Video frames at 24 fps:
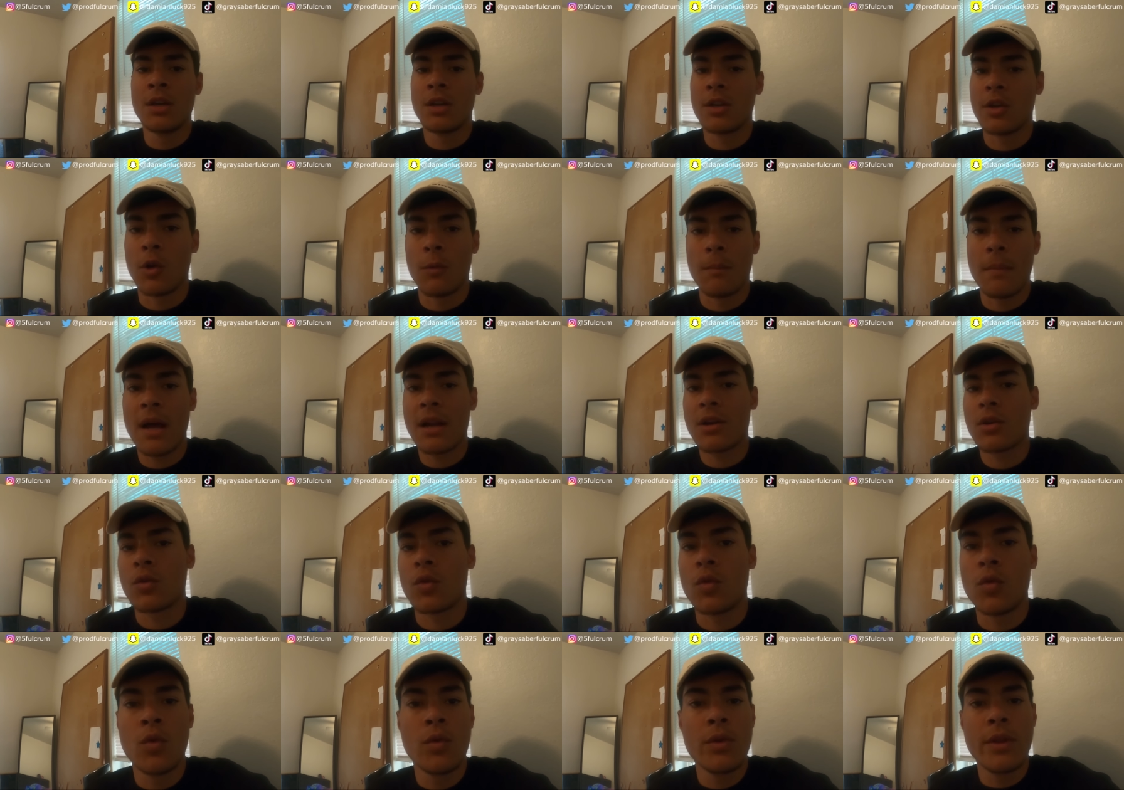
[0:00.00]
no matter
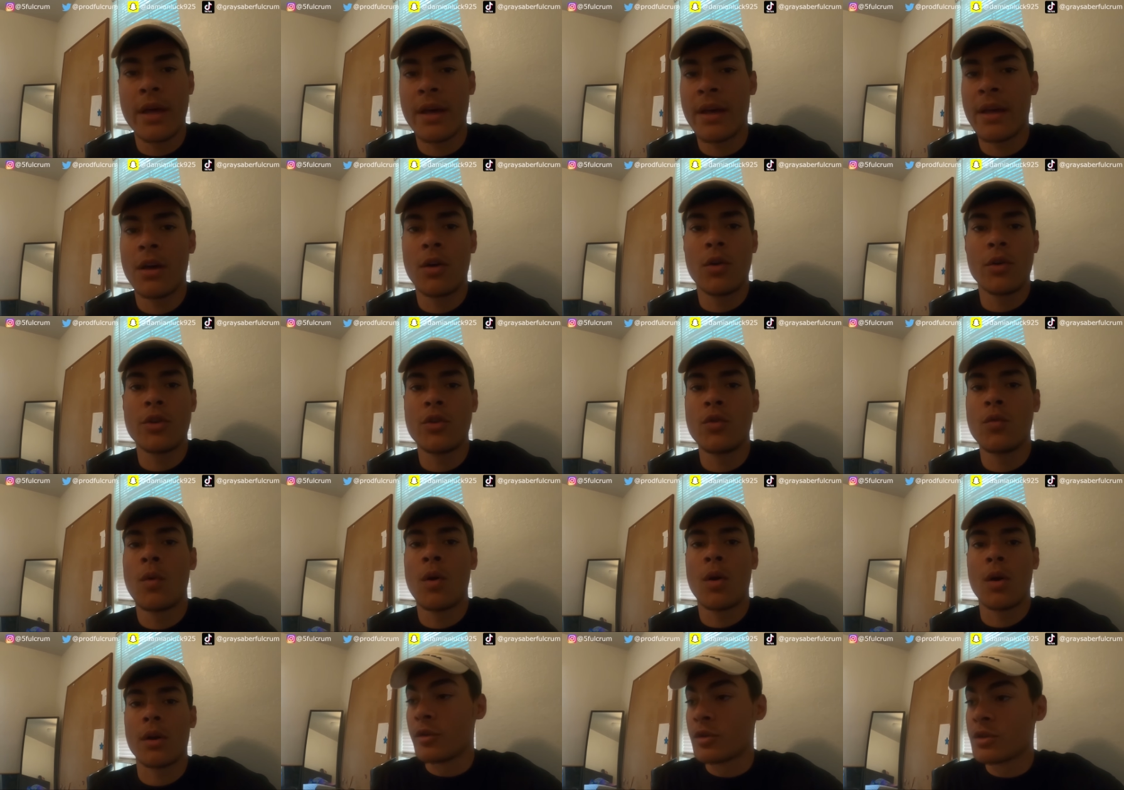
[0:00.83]
who the hell
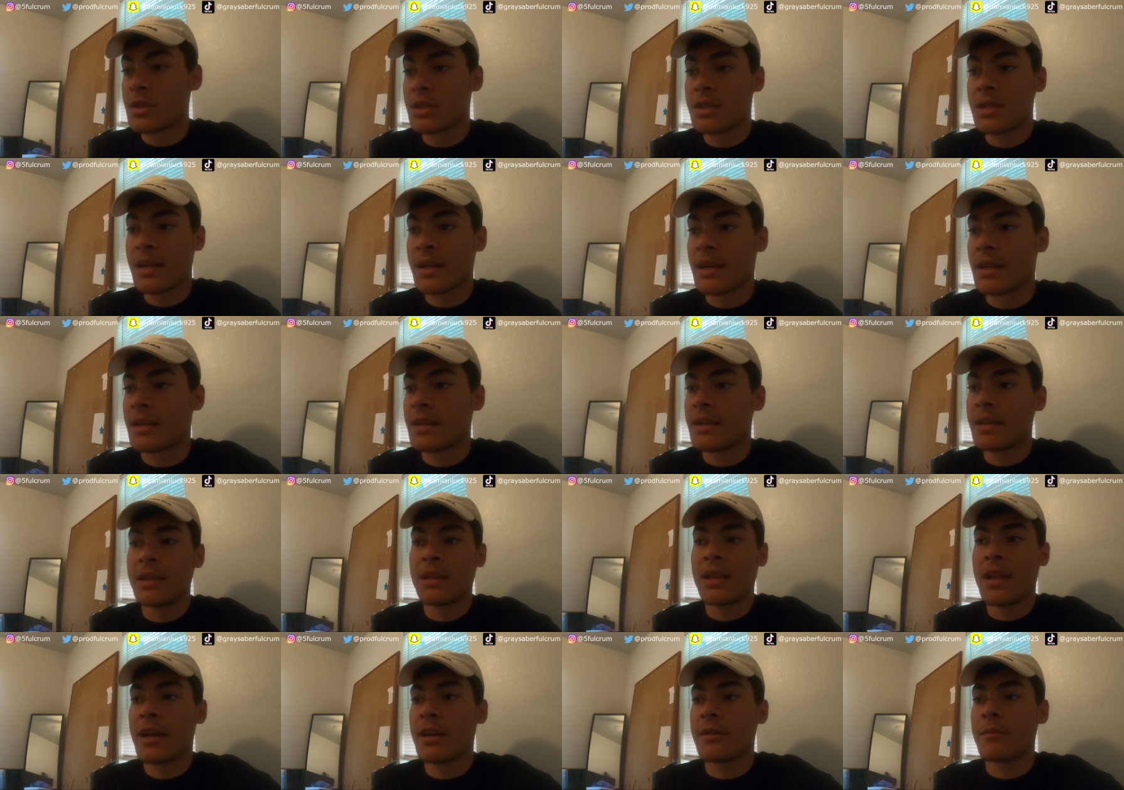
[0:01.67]
you are, if you're just like a
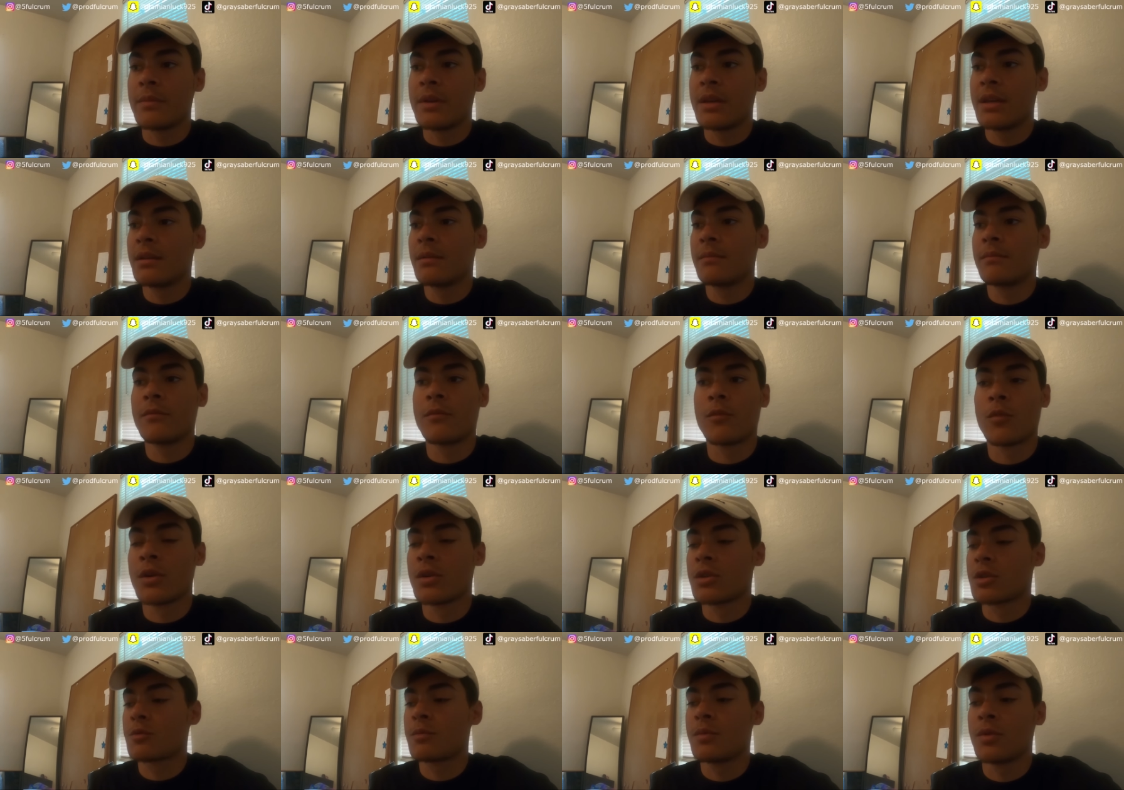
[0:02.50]
kid like me,
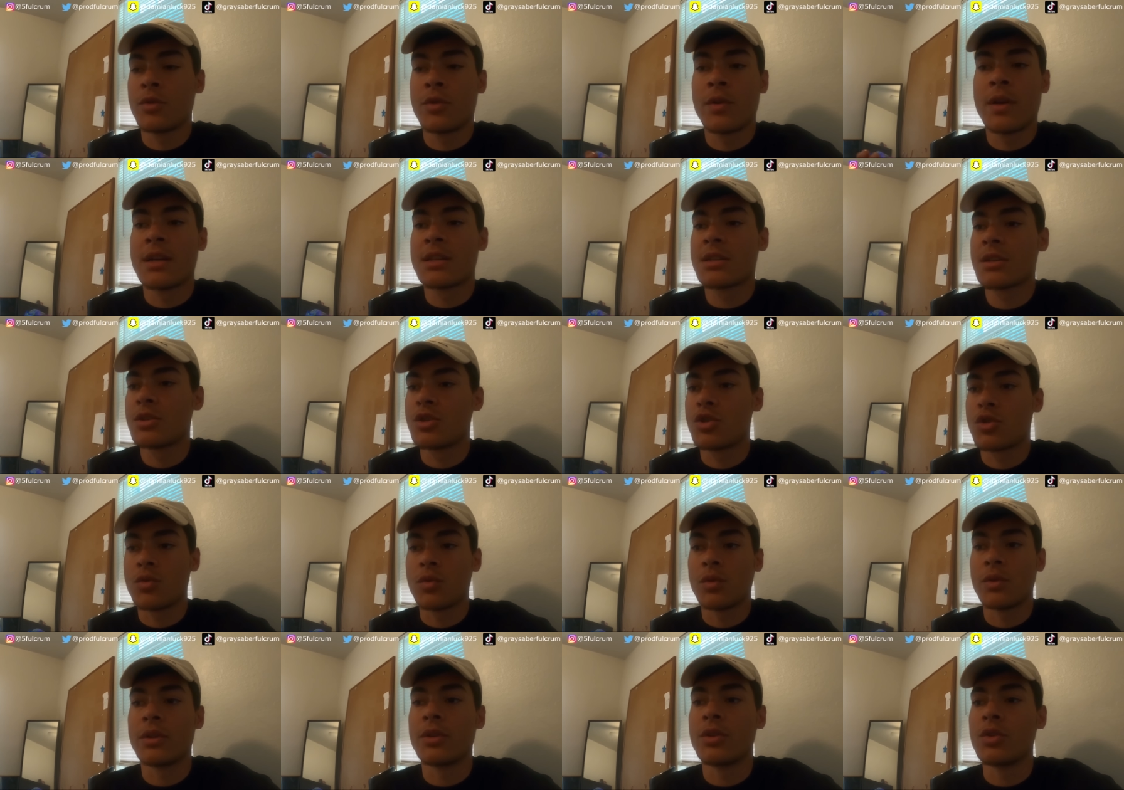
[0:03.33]
real spill, you guys could
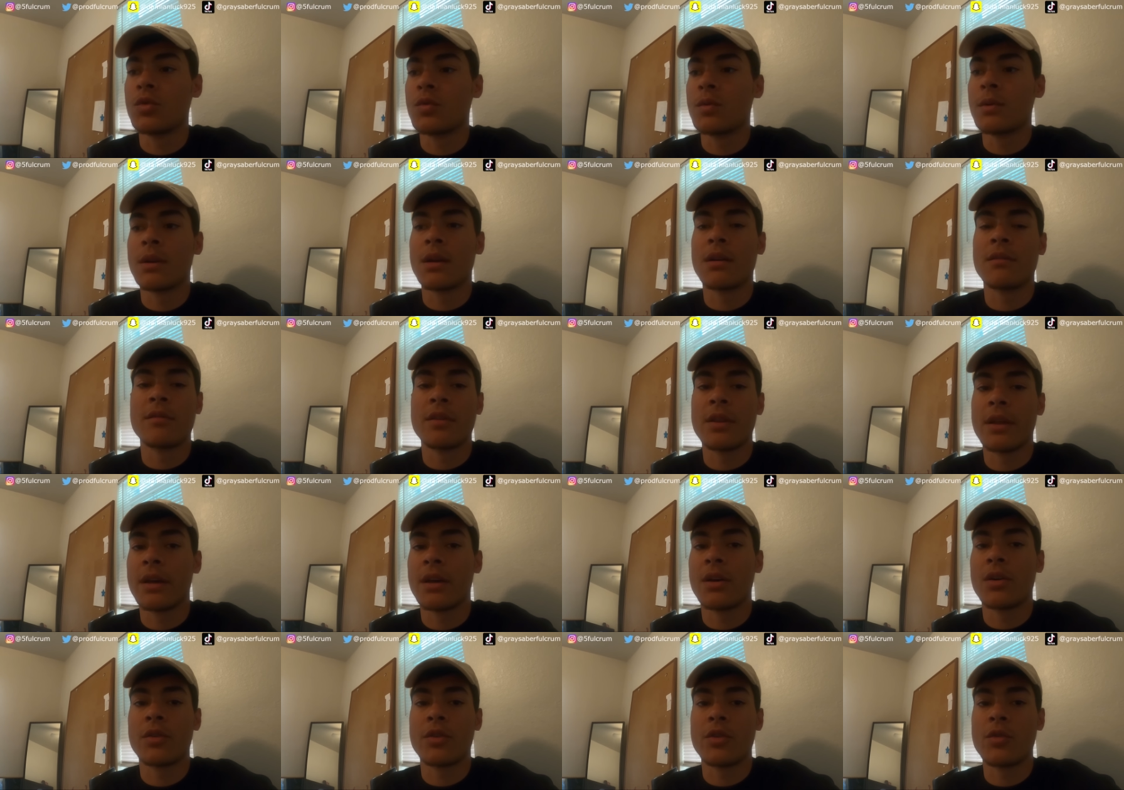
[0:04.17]
truly do whatever the
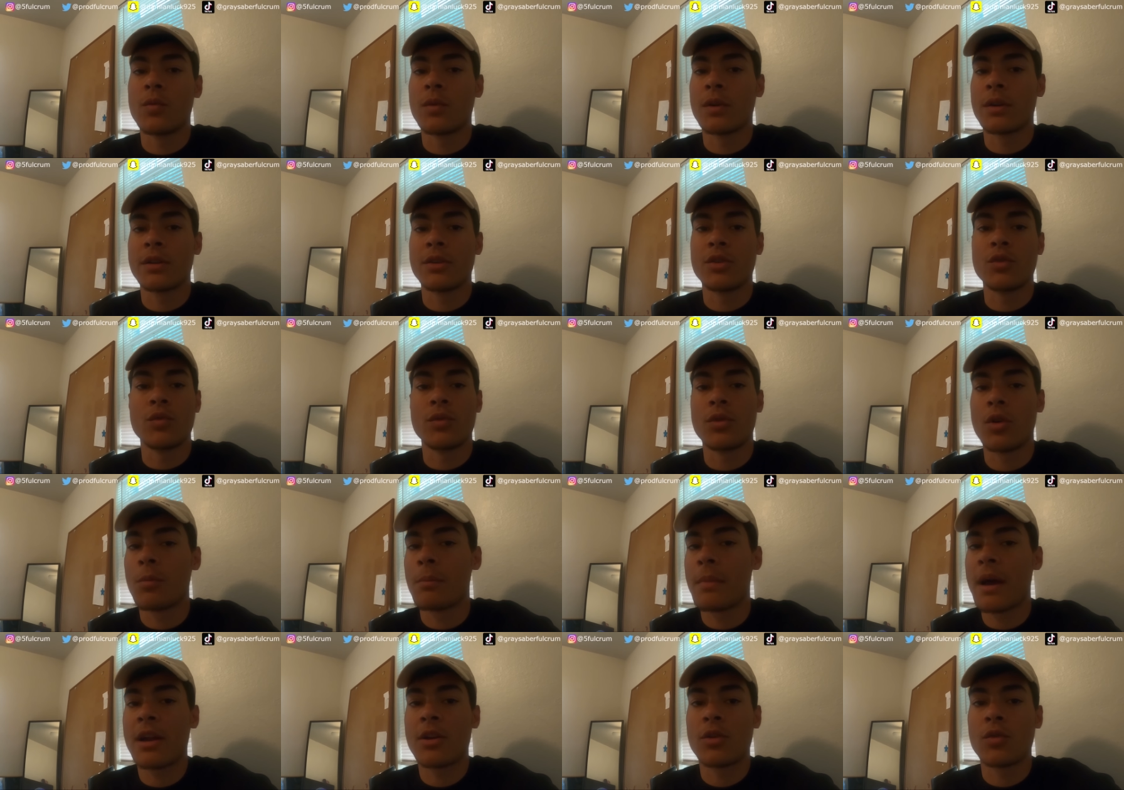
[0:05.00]
hell you want to do, no
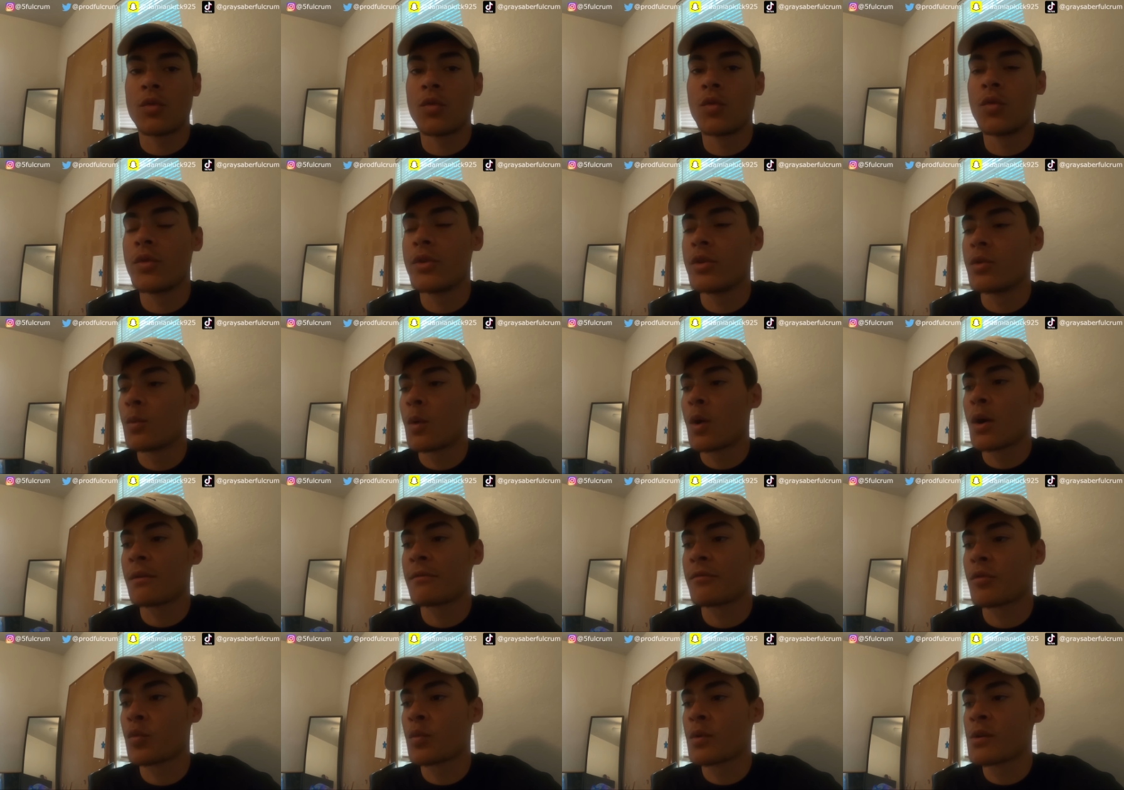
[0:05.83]
matter who you
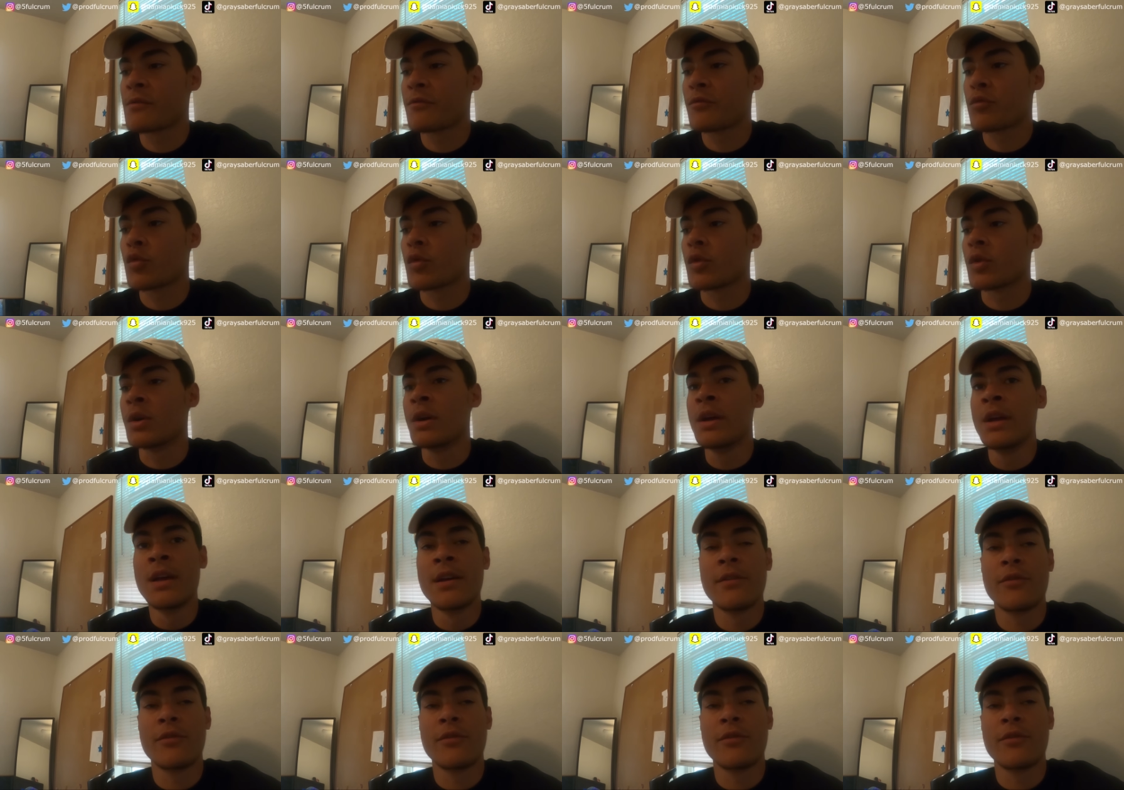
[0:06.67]
are, for real, for real.